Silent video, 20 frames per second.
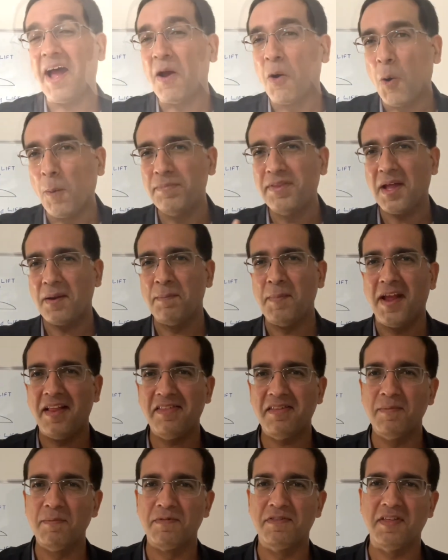hope that made
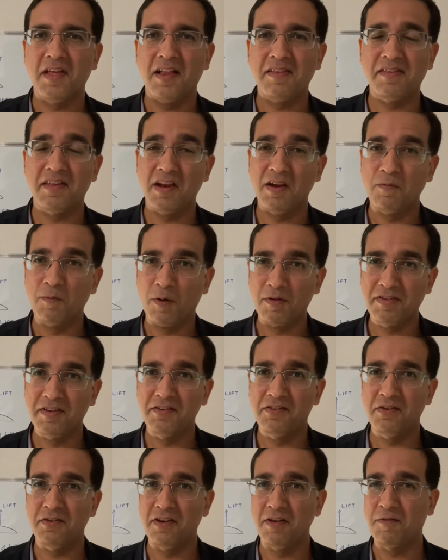some sense and it
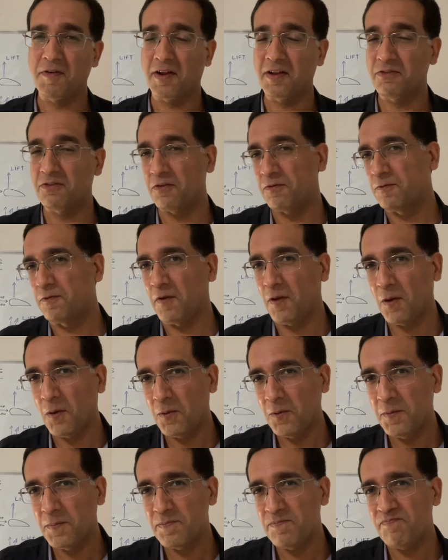wasn't too difficult to
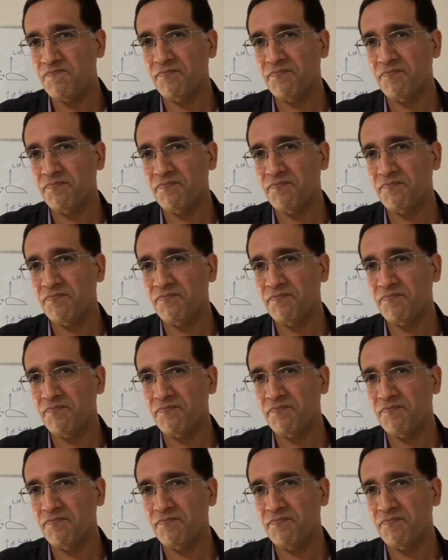follow.